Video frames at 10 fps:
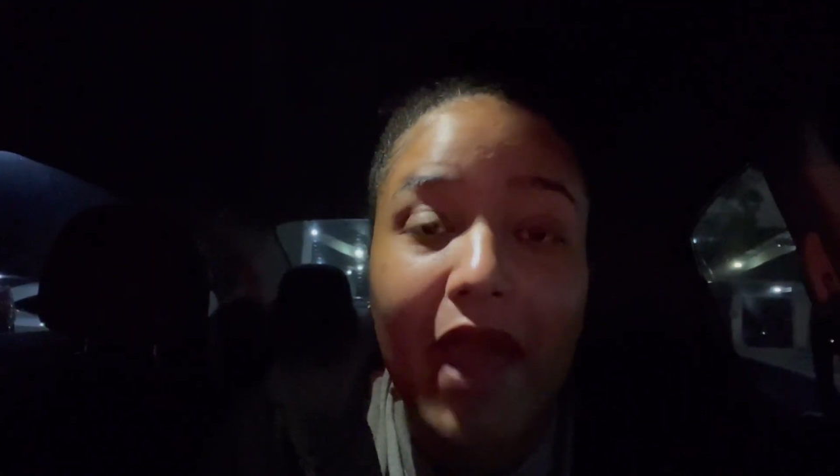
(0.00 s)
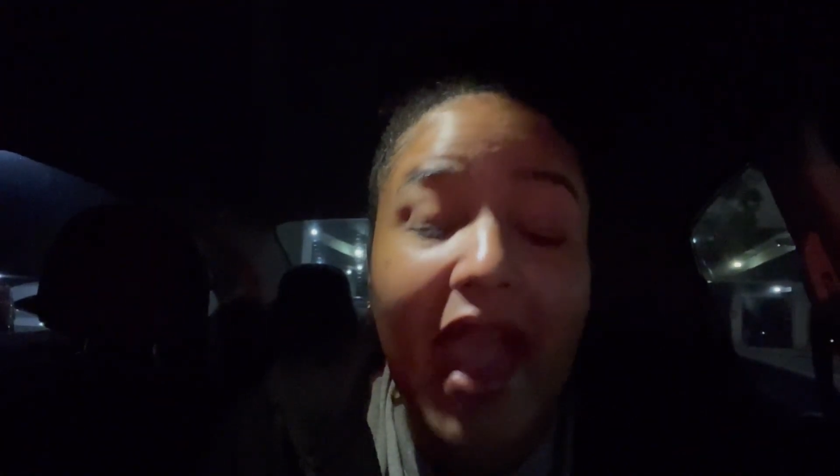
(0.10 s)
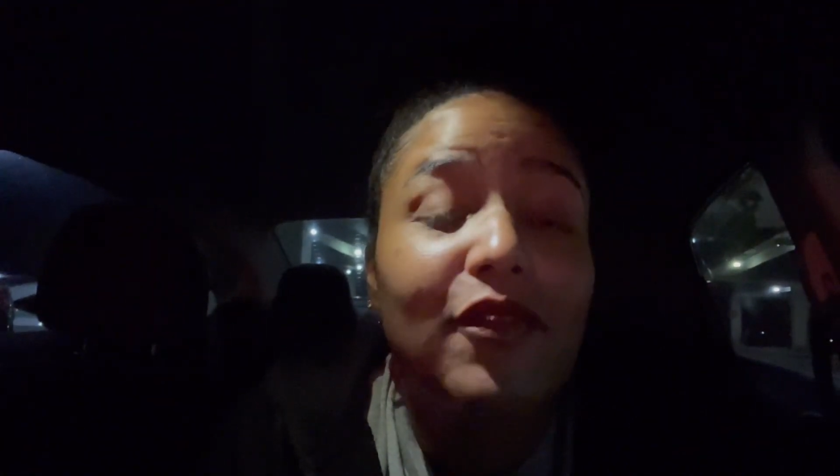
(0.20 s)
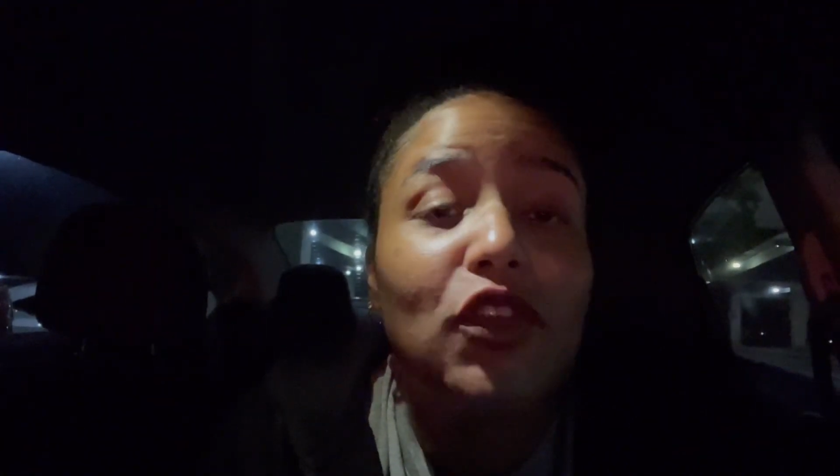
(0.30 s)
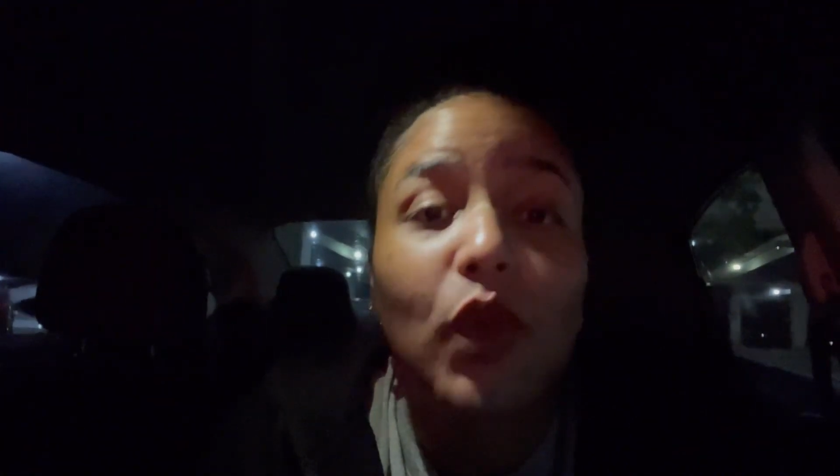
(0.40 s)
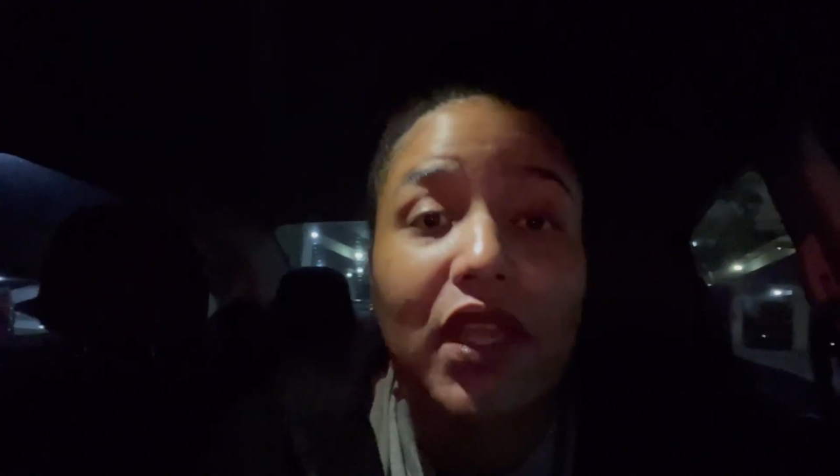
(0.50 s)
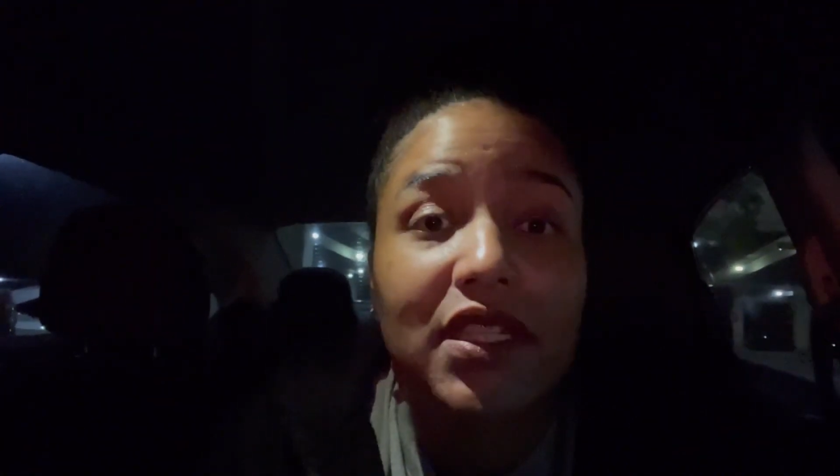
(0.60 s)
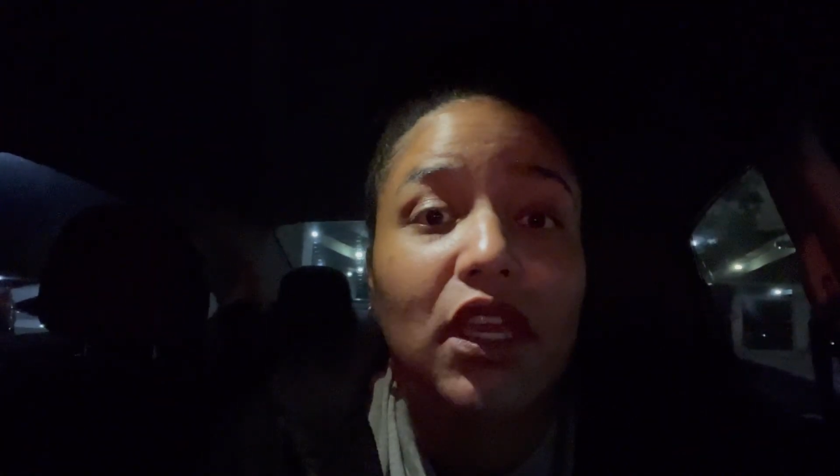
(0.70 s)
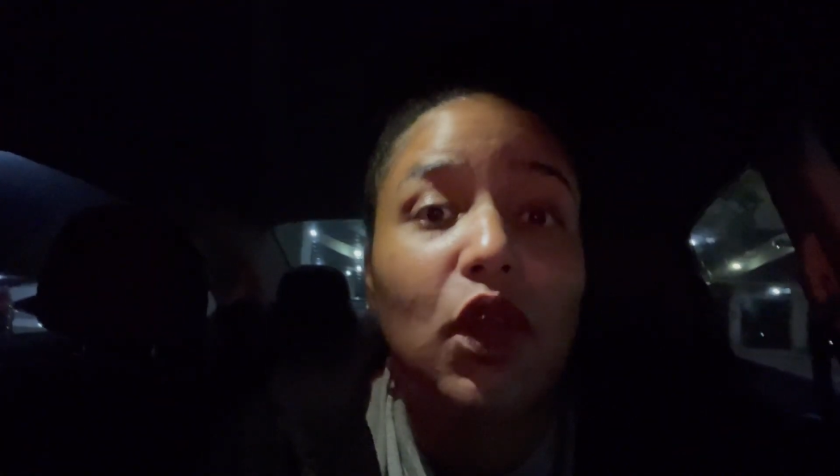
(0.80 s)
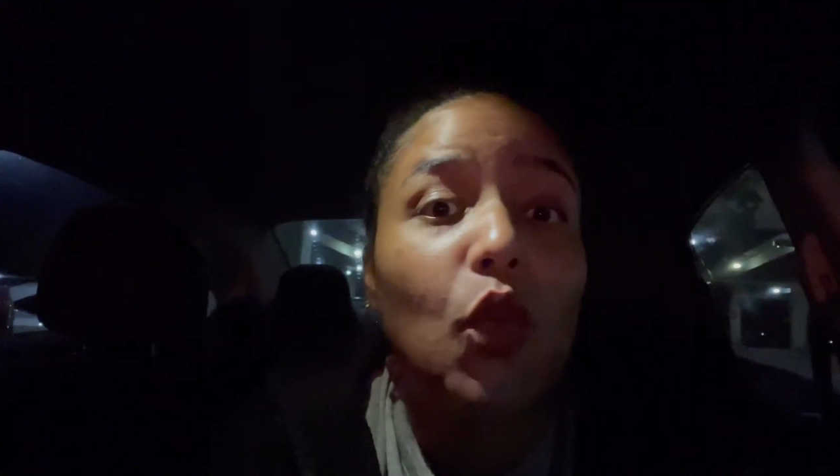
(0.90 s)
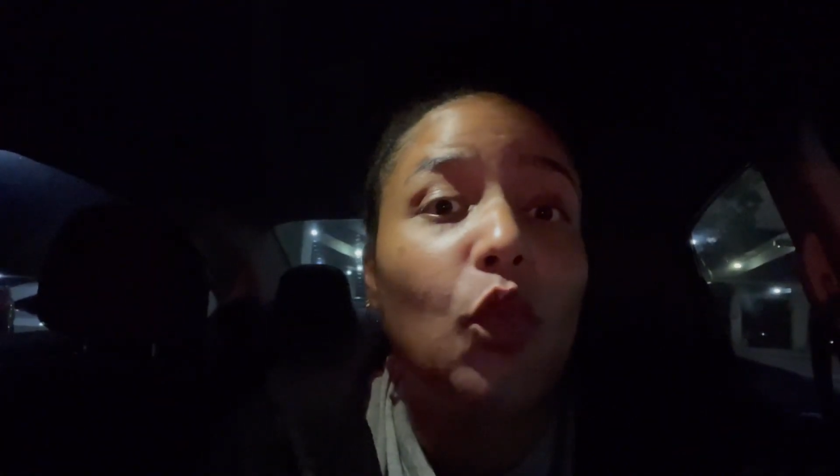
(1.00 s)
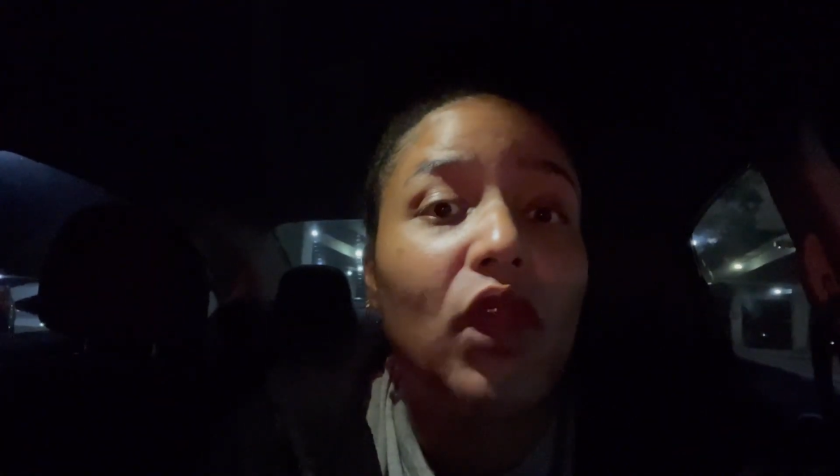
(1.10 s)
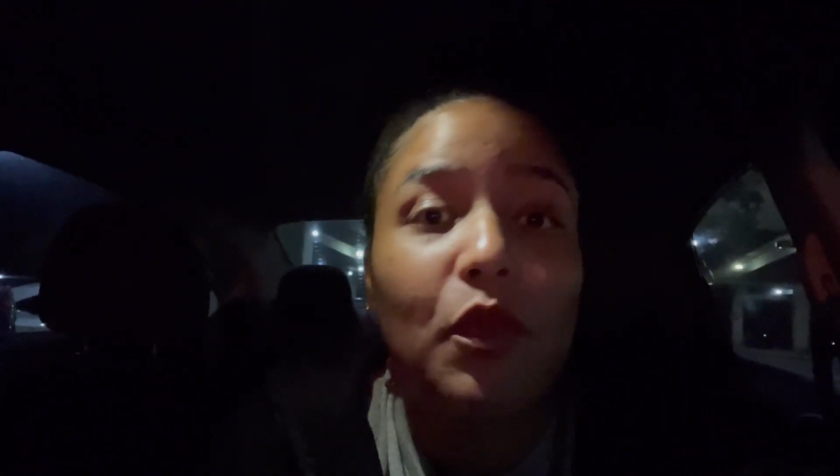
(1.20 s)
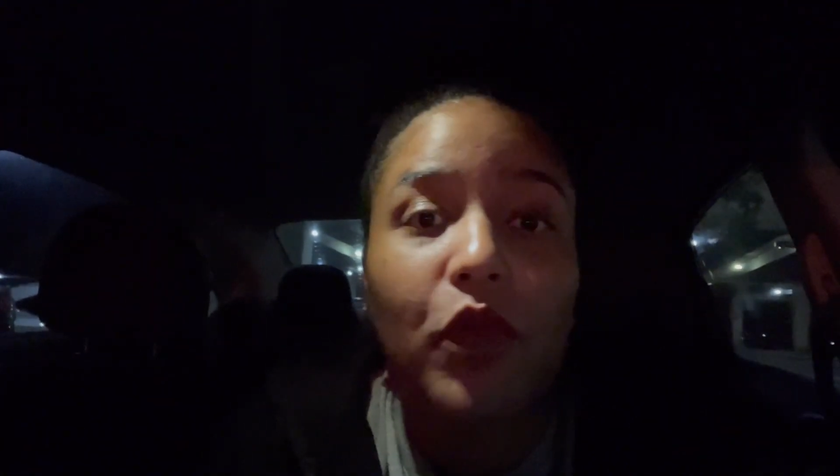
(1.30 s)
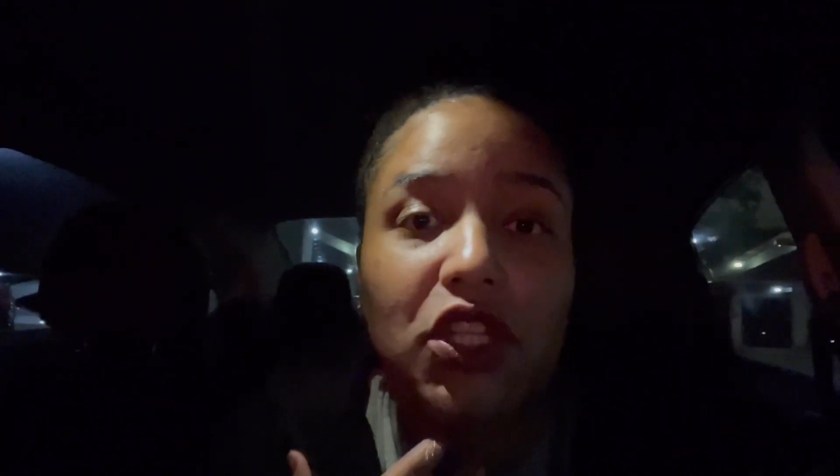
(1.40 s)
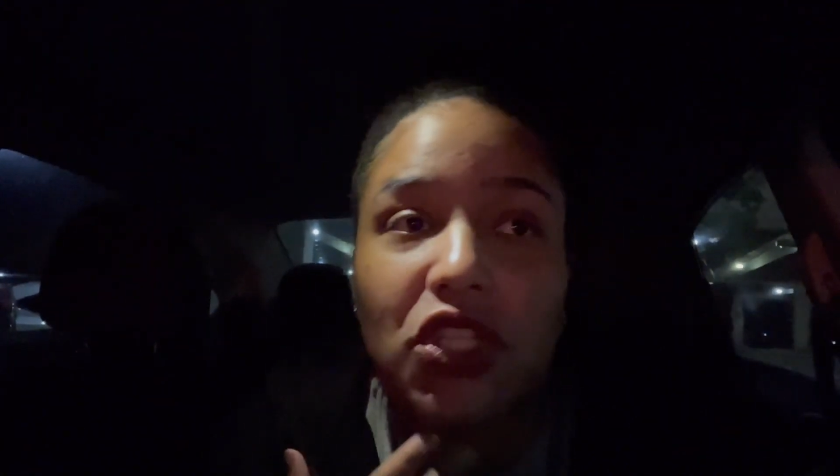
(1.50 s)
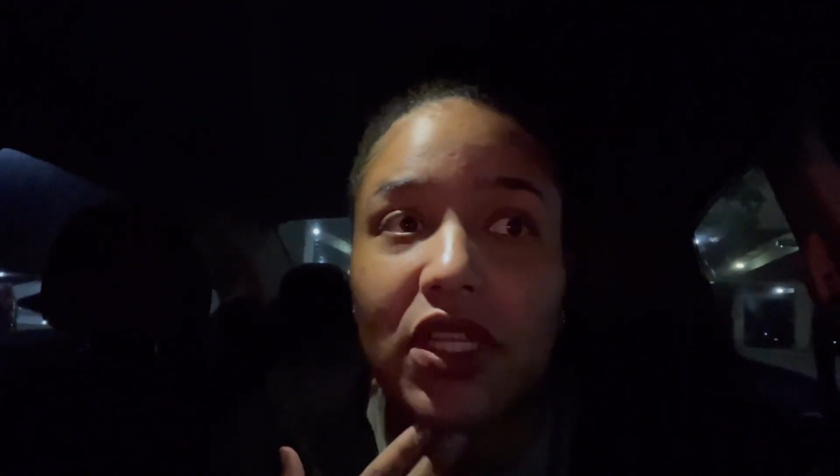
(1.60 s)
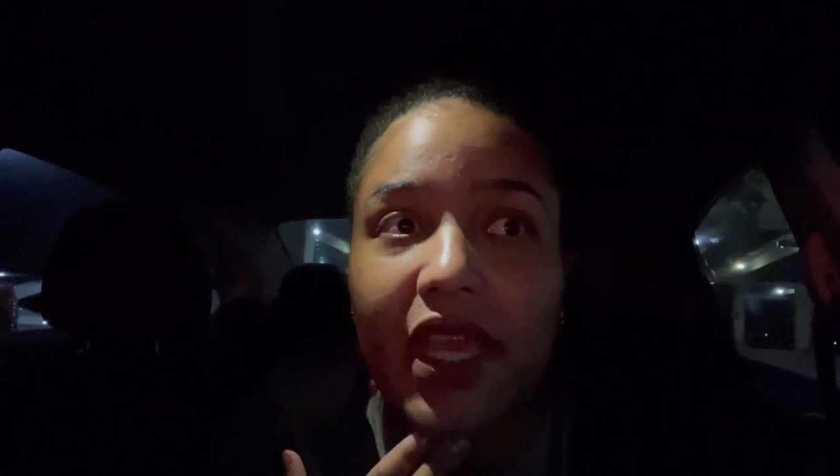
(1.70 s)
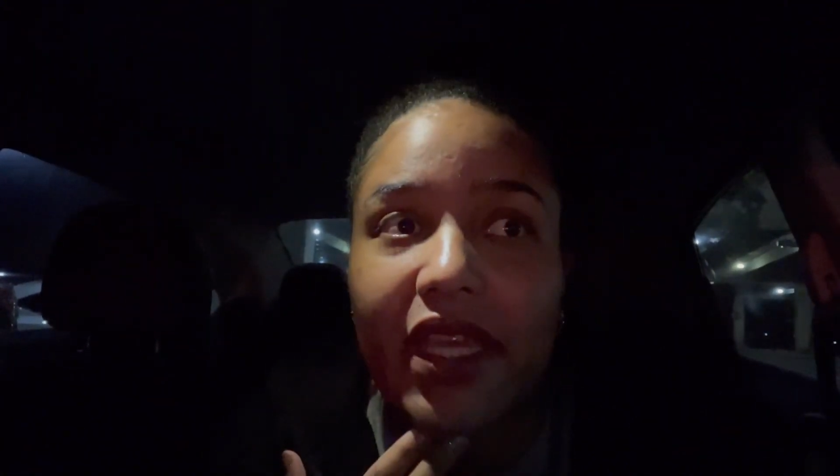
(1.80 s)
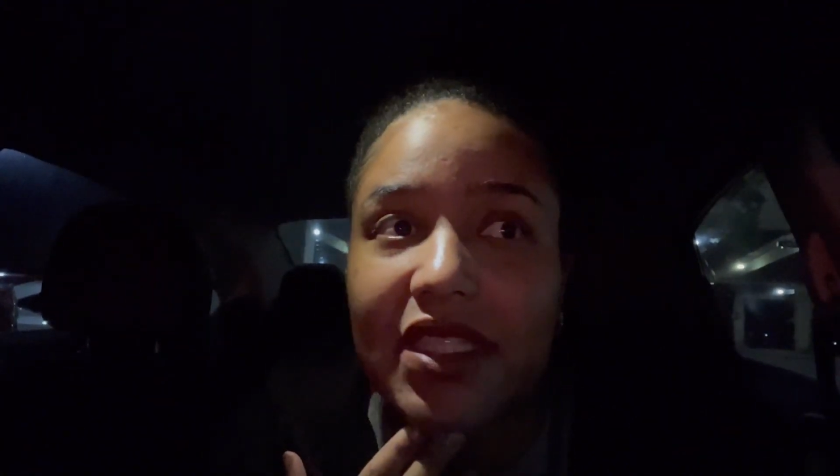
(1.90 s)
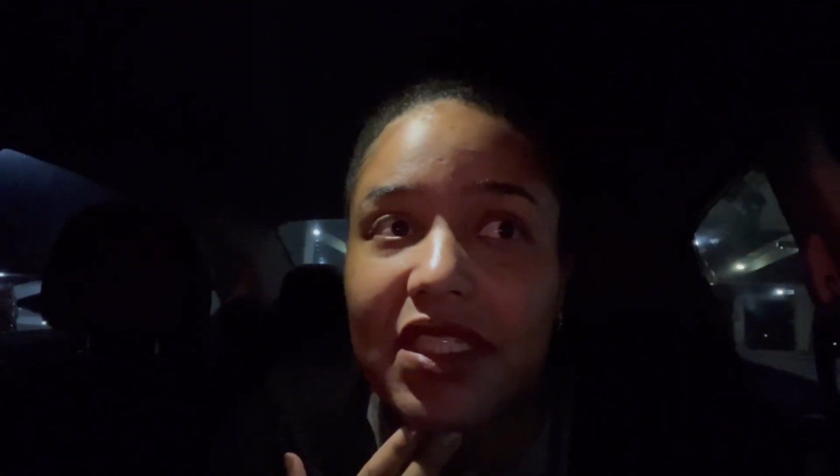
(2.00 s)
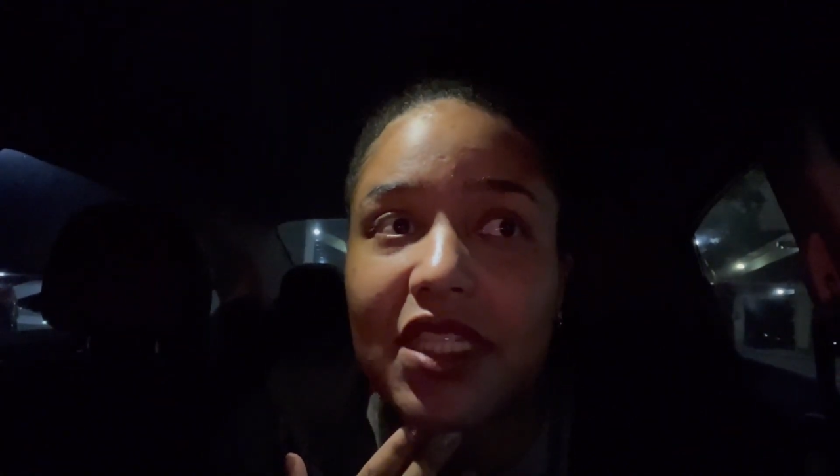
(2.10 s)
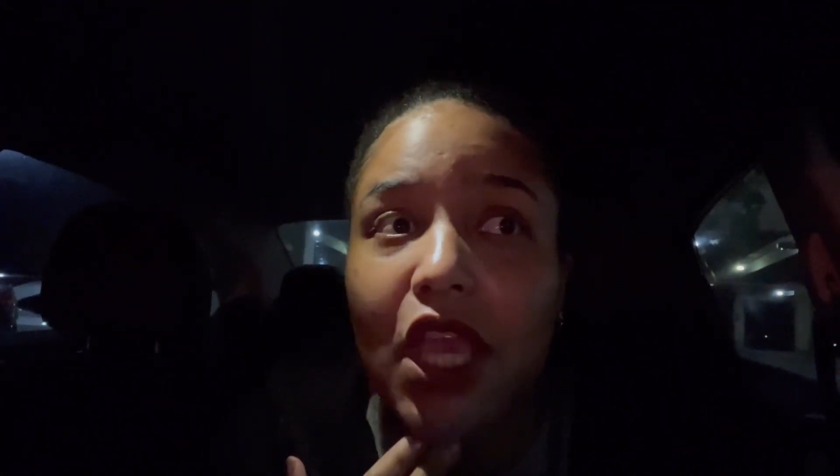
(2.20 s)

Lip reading: I have no idea what I'm watching next.